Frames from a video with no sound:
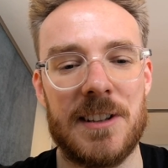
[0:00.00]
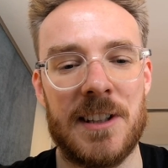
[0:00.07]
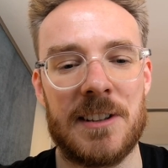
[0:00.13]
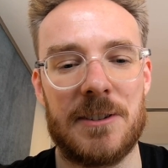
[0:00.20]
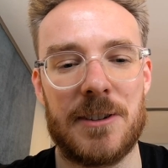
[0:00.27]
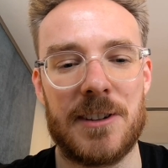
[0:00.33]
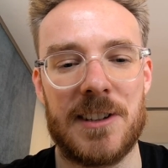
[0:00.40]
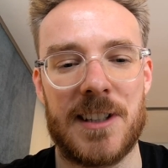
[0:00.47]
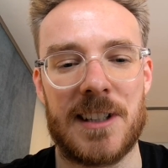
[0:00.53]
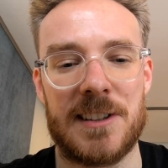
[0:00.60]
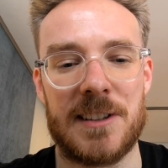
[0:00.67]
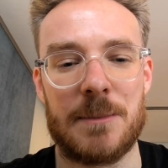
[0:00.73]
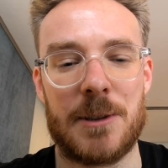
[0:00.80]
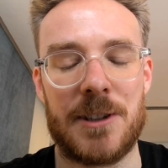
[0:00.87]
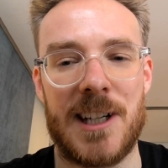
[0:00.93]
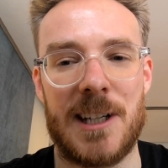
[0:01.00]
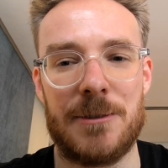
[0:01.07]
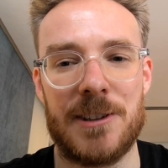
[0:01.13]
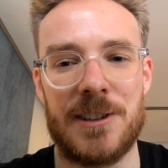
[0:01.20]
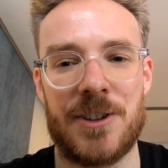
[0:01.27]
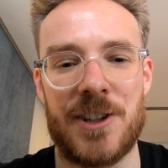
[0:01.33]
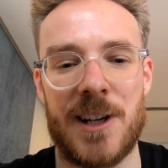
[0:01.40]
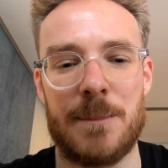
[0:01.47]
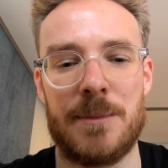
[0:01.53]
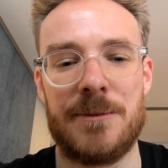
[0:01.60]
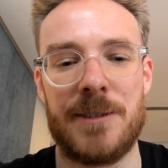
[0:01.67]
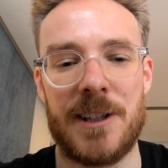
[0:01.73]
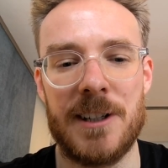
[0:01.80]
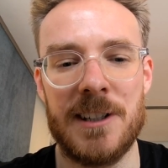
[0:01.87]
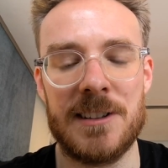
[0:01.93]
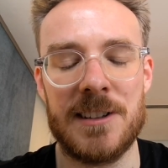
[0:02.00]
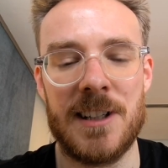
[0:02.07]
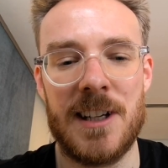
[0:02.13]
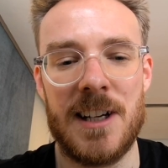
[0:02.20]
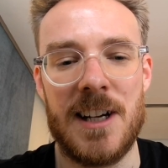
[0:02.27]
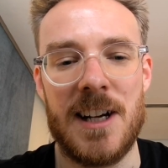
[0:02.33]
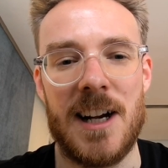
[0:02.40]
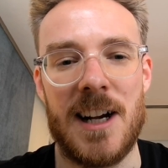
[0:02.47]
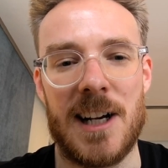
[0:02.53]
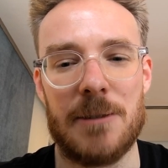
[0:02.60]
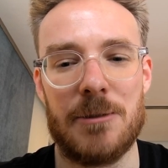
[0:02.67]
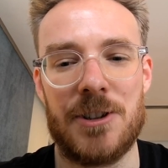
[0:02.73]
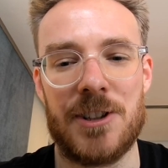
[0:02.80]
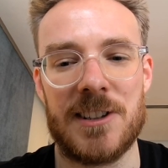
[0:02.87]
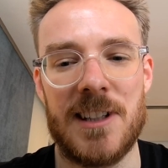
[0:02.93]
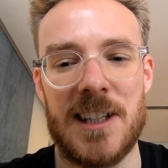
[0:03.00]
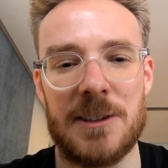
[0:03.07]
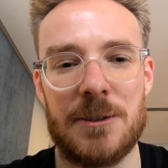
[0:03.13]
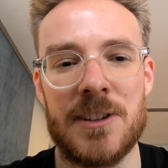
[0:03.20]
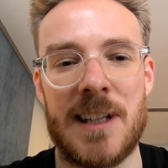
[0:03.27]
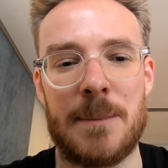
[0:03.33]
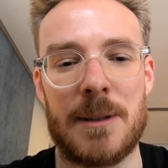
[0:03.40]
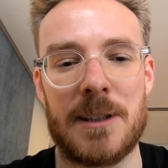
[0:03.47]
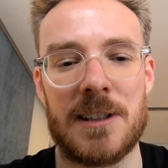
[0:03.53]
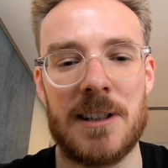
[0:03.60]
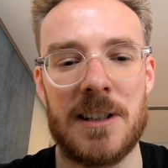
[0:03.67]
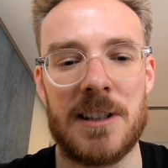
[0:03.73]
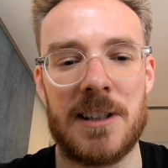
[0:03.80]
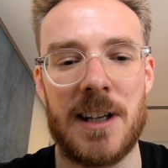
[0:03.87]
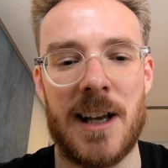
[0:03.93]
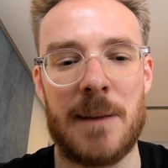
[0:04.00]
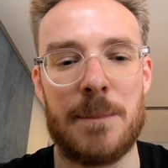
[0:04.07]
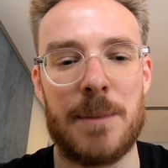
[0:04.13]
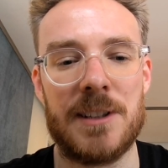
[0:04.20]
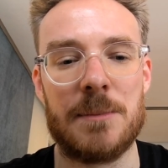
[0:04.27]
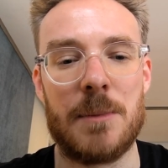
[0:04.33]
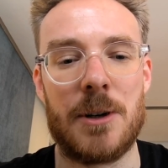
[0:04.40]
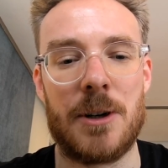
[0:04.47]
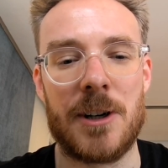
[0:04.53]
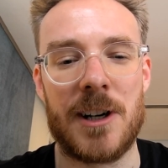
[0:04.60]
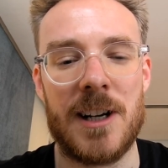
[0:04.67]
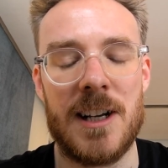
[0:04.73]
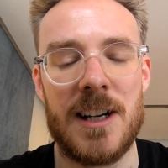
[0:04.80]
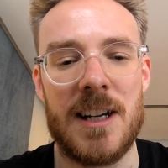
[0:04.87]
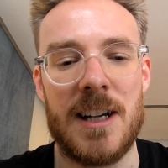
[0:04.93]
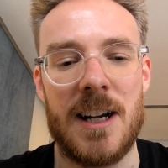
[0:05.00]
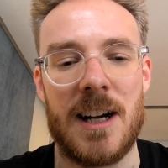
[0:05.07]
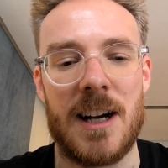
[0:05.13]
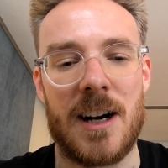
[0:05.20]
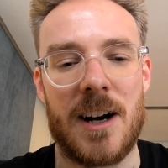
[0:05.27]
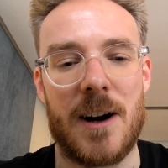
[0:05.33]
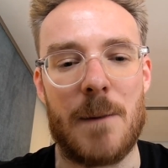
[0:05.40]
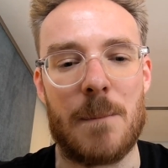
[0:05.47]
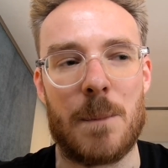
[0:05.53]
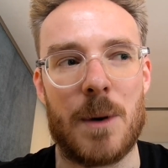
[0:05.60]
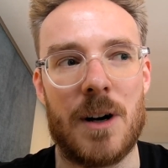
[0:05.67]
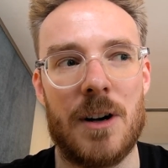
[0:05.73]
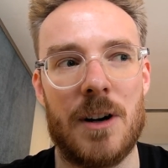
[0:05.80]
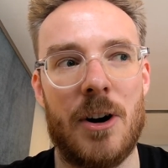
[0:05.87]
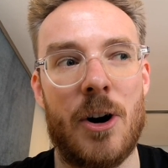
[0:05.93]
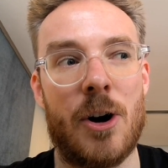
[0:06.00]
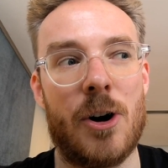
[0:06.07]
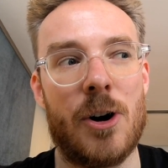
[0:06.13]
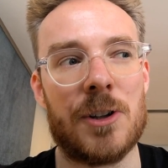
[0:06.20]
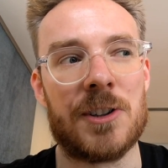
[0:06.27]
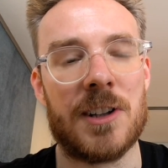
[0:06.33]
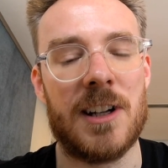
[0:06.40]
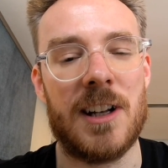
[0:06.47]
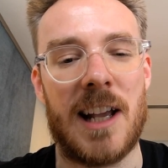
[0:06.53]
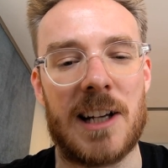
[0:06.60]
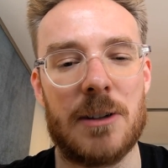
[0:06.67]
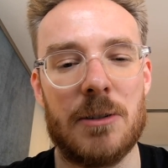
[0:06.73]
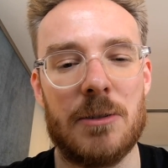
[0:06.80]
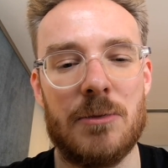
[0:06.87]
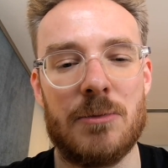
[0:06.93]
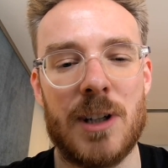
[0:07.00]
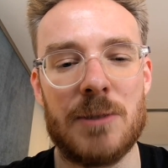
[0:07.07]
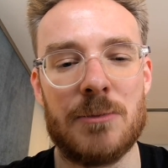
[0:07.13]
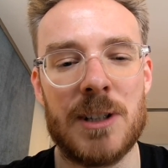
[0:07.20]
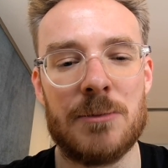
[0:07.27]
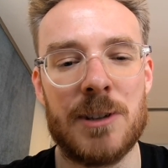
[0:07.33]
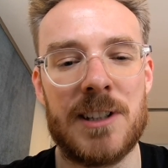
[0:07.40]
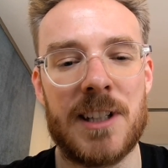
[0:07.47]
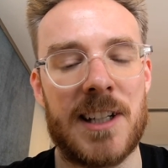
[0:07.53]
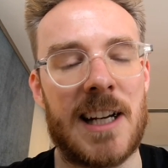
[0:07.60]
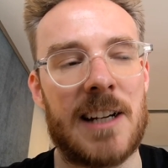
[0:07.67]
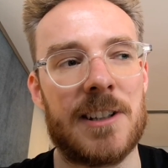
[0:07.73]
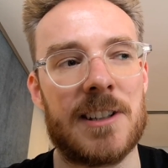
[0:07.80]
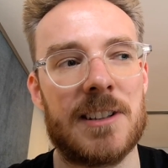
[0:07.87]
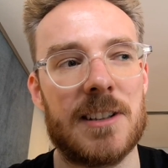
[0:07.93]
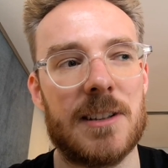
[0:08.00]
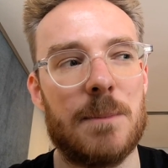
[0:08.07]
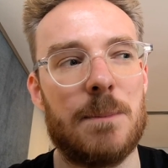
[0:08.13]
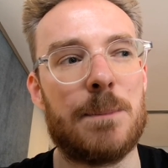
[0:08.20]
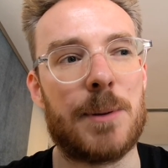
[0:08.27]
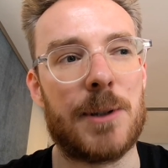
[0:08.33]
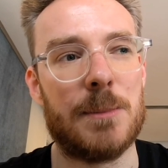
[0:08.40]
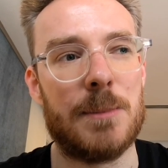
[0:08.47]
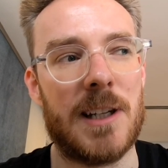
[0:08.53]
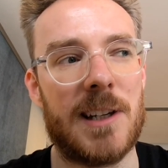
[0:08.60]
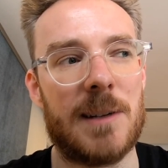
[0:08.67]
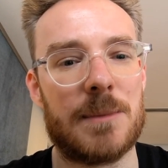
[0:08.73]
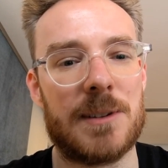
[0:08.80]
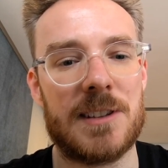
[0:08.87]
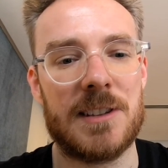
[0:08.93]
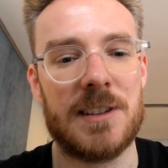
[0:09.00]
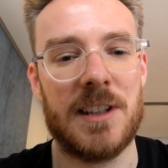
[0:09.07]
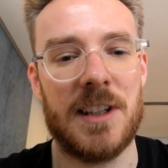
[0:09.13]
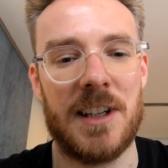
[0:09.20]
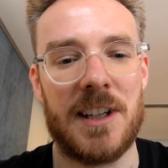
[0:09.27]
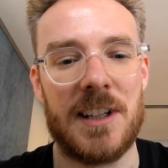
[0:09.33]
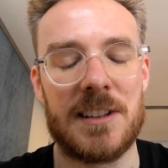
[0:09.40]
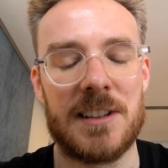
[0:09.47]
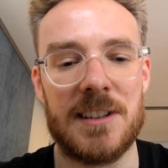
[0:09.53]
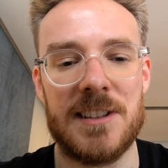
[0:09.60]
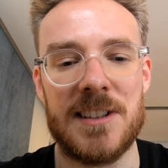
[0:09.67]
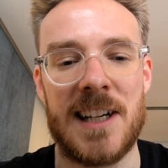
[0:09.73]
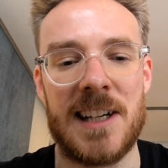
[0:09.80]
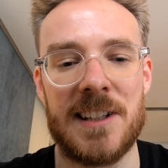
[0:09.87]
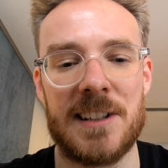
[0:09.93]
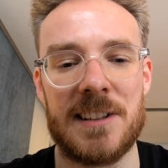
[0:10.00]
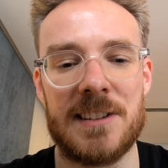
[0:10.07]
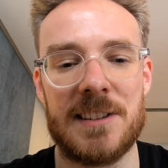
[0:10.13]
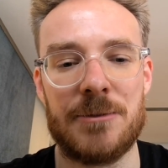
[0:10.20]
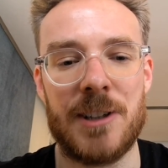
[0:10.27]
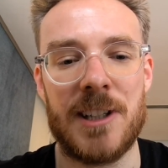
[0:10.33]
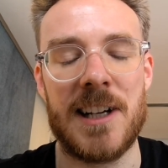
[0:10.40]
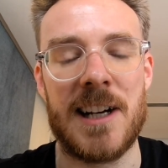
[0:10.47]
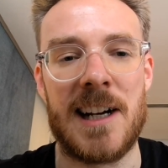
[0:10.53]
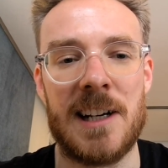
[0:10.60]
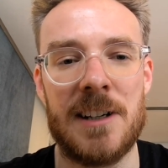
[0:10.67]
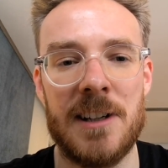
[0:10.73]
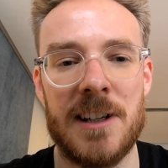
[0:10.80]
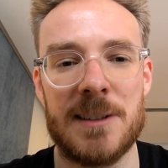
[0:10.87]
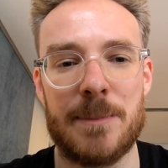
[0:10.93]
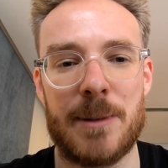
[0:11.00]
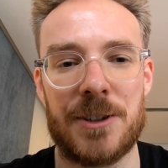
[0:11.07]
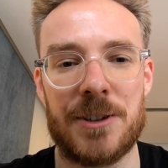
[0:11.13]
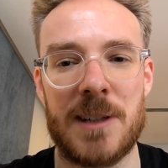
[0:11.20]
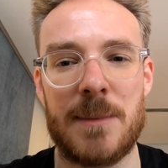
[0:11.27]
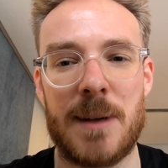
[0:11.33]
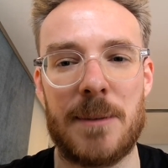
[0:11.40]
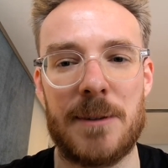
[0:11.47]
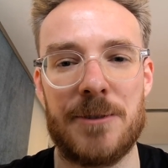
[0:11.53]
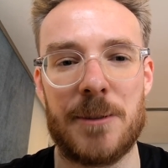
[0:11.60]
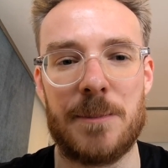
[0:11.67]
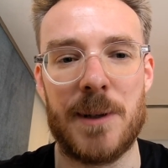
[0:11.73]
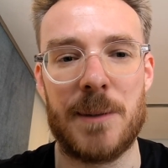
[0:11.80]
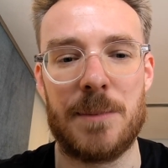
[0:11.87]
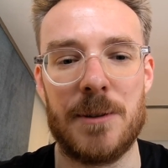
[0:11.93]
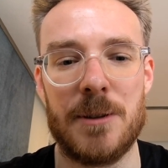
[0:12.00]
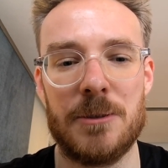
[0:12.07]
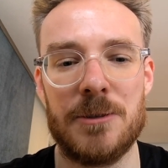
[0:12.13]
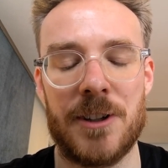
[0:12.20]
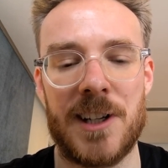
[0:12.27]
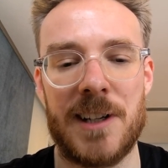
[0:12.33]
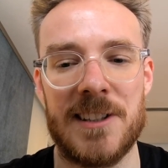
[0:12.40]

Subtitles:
into discussing more how Research Hub works, I would just like to double click a bit more on like what the current problems in science really are, especially maybe for people who don't have a